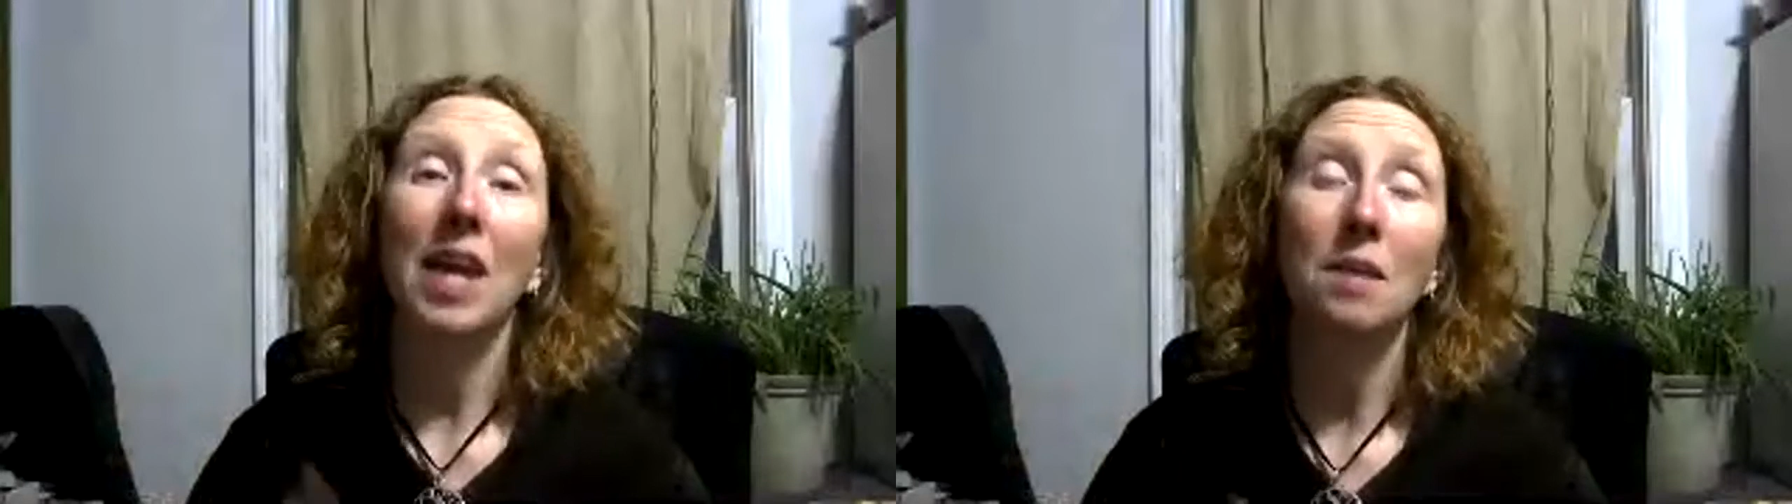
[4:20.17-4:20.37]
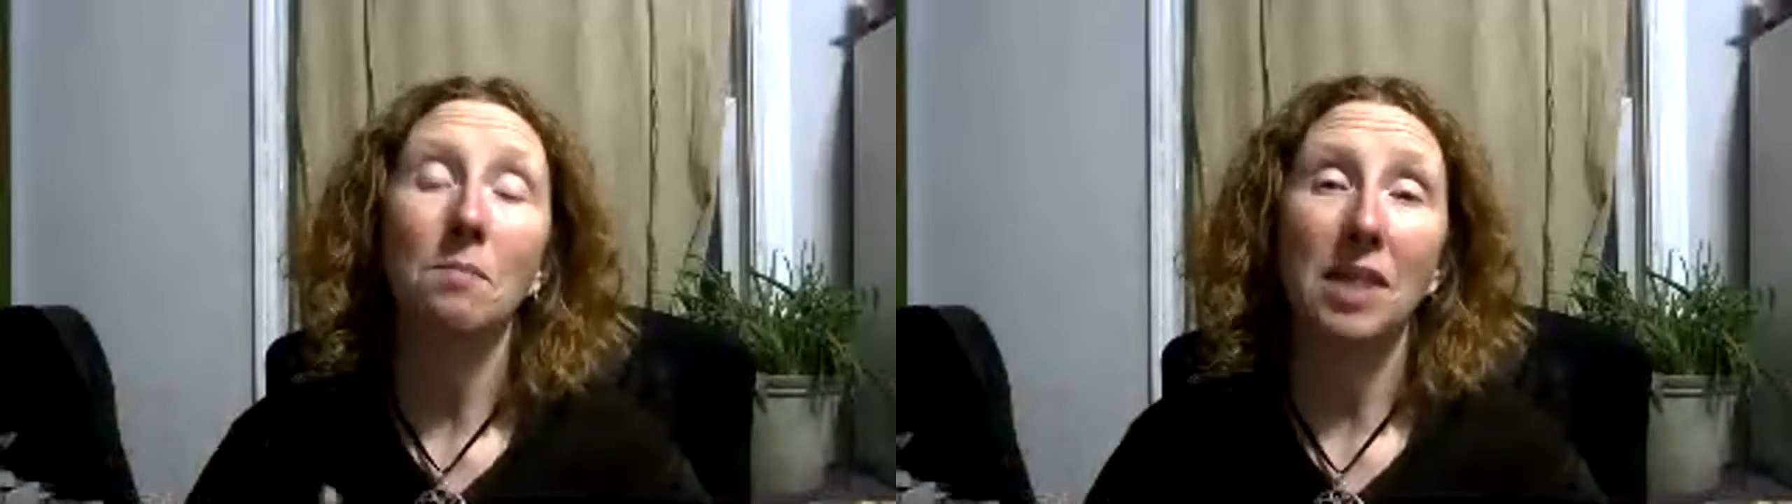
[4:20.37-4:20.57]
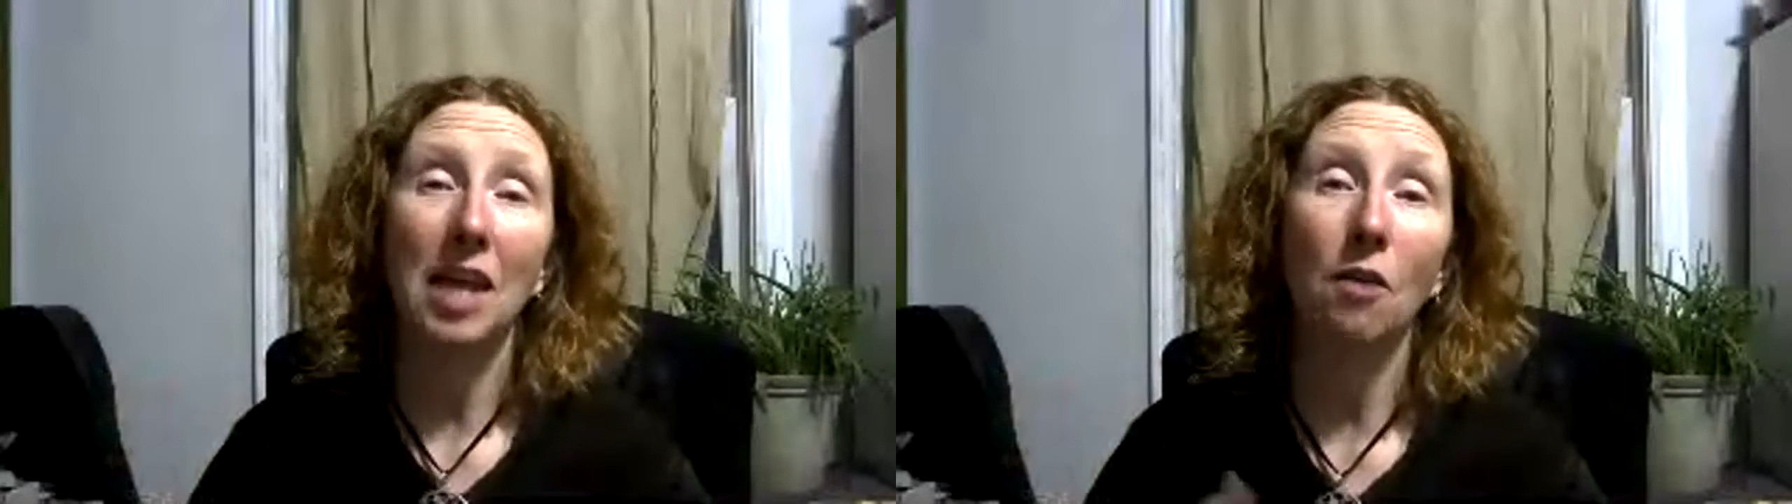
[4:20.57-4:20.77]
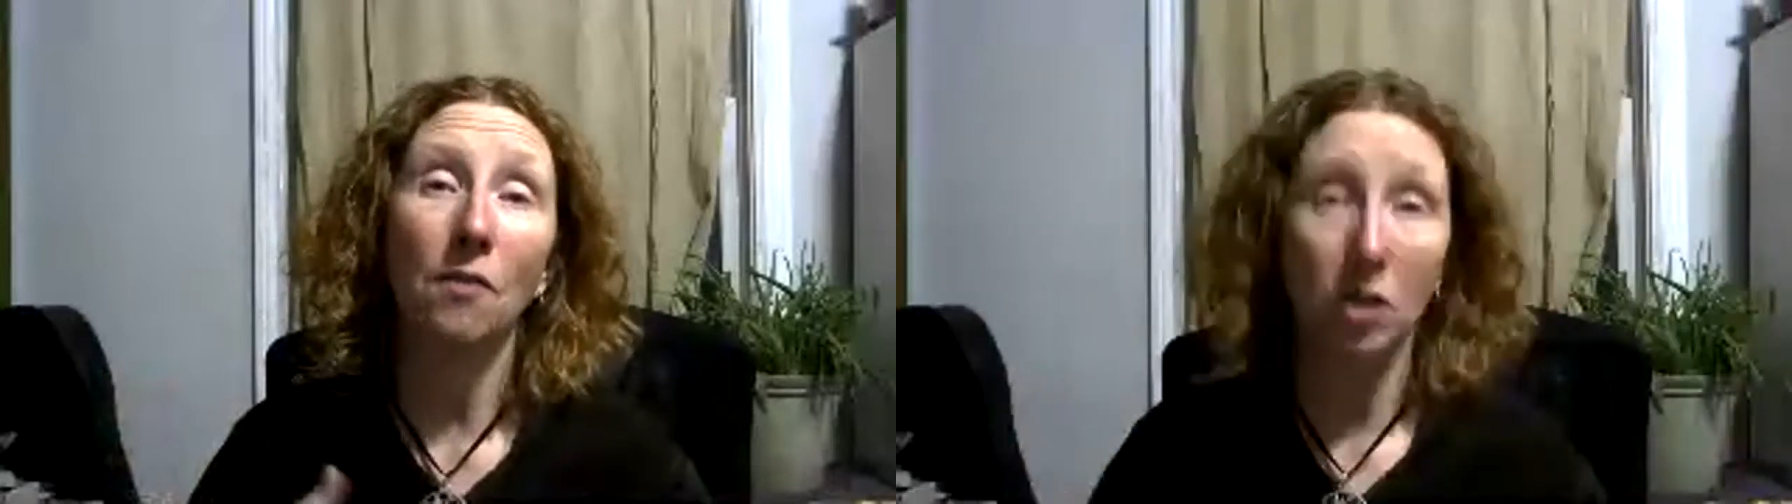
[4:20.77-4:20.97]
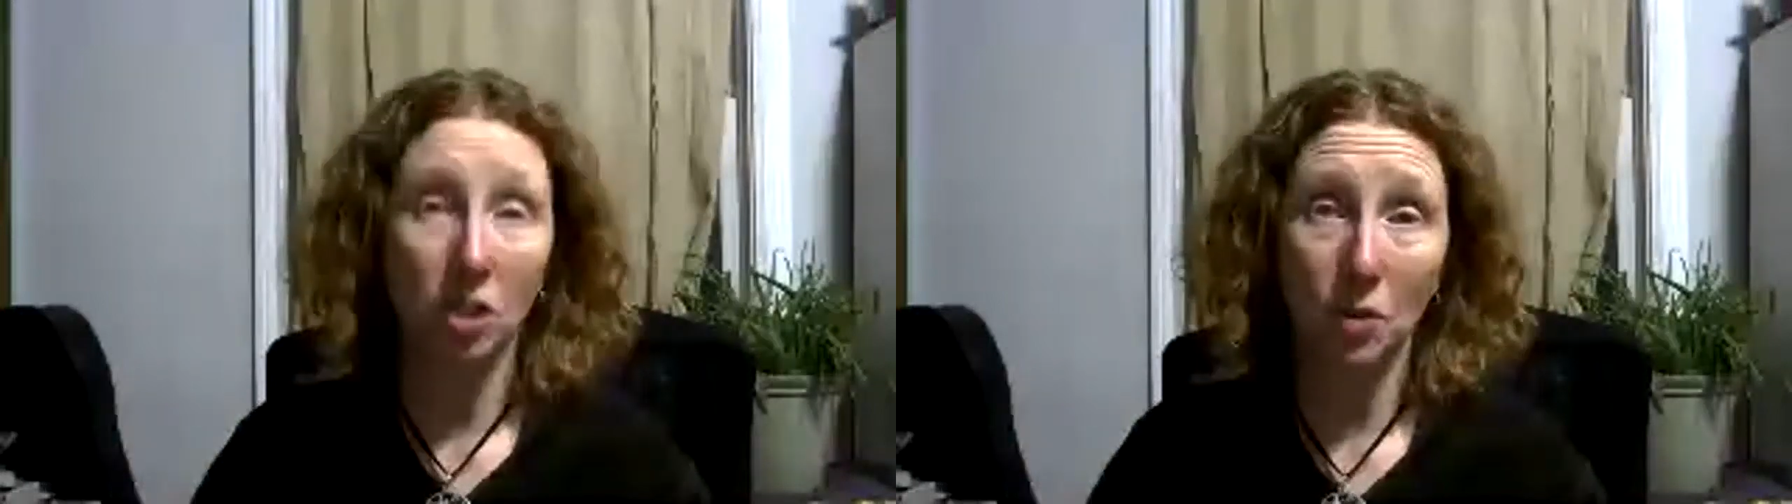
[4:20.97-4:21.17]
can be there
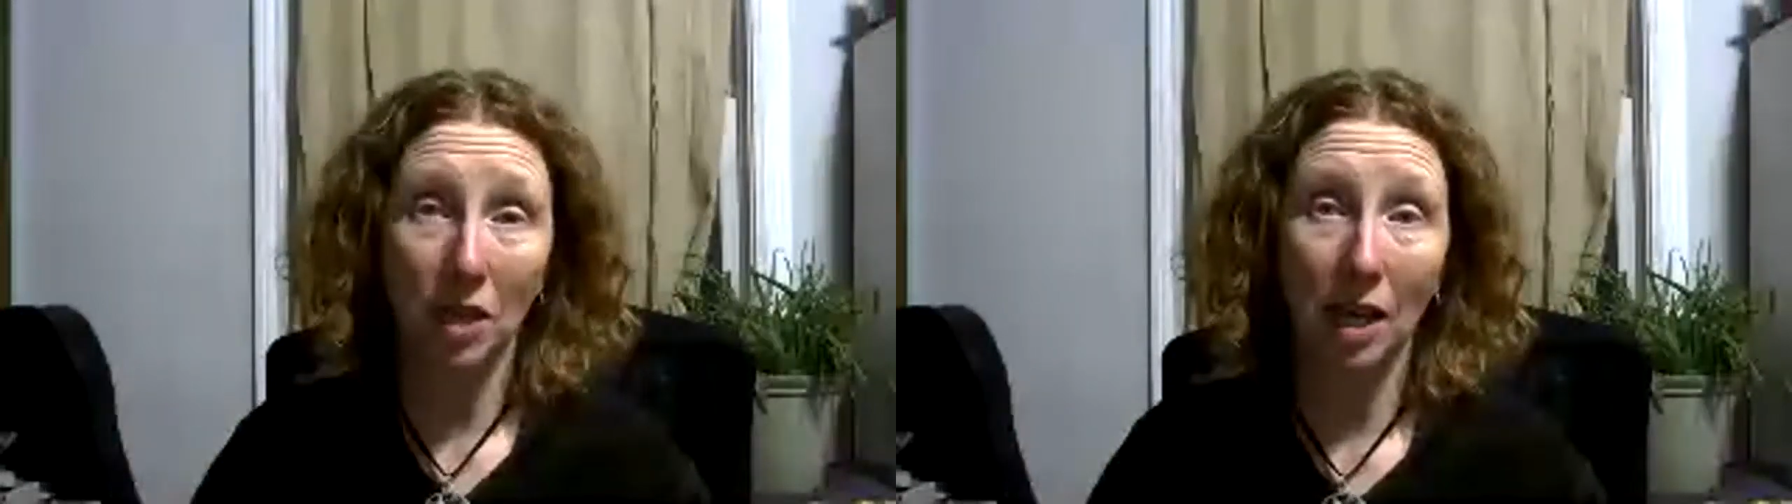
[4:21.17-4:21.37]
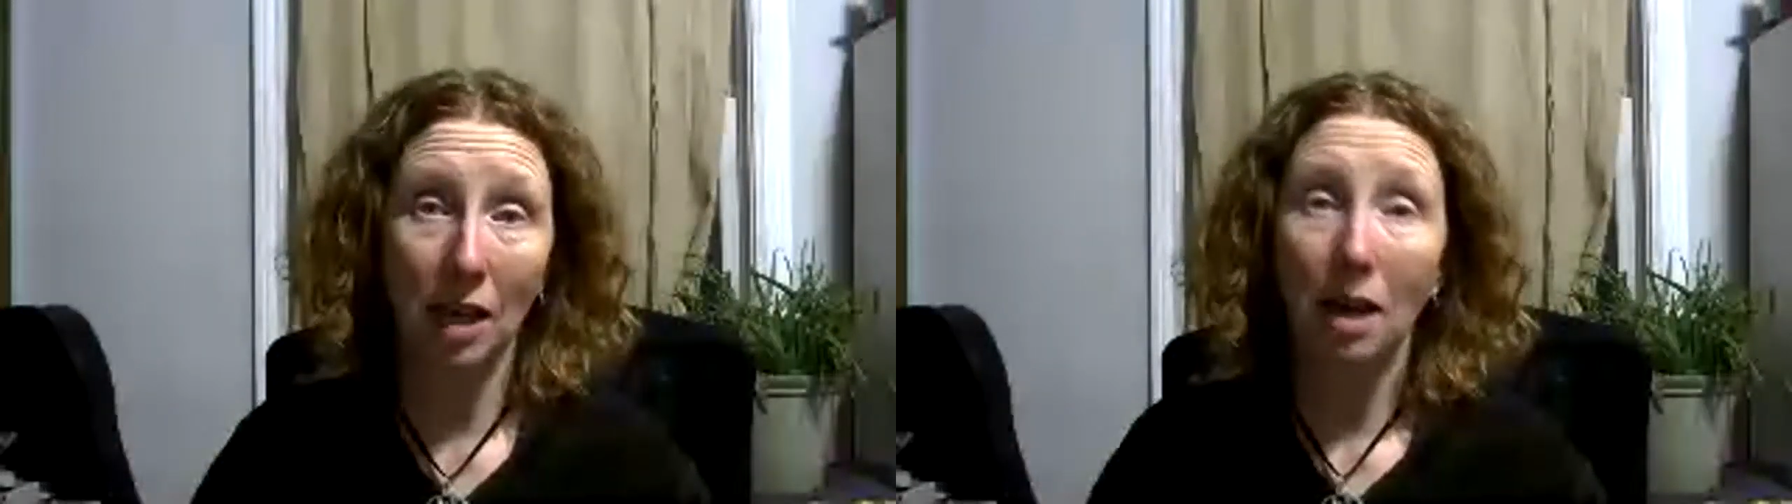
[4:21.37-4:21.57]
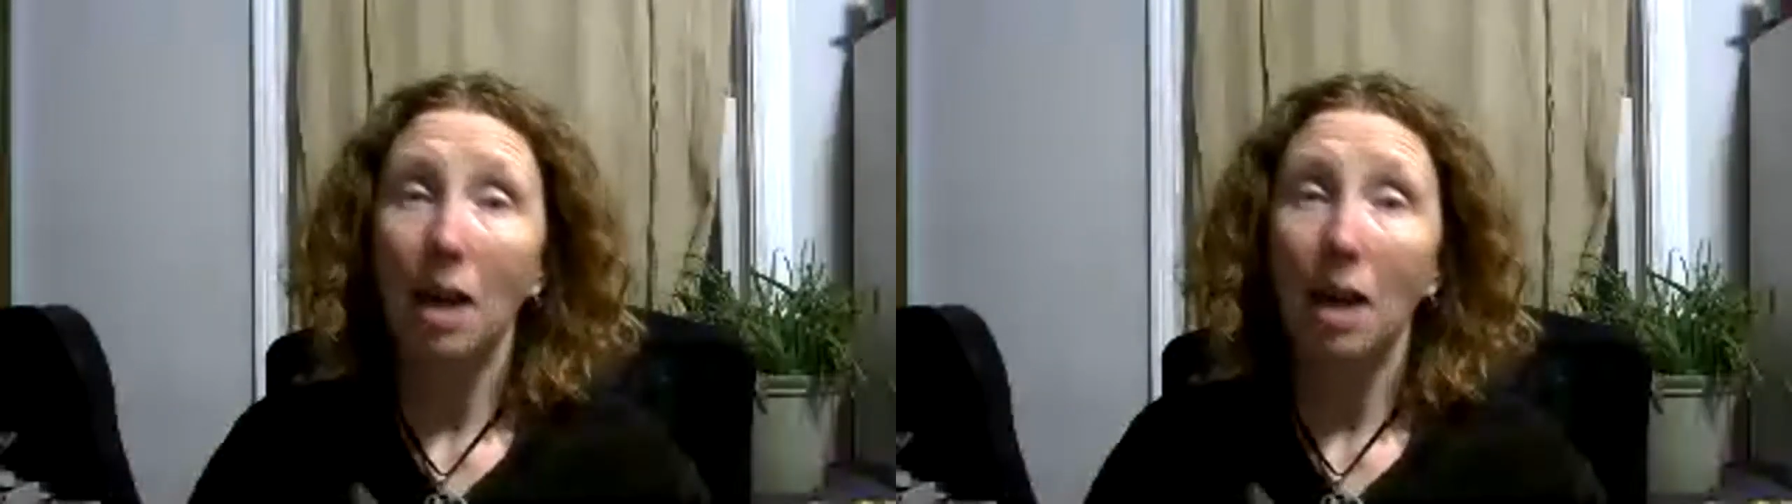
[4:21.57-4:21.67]
virtually.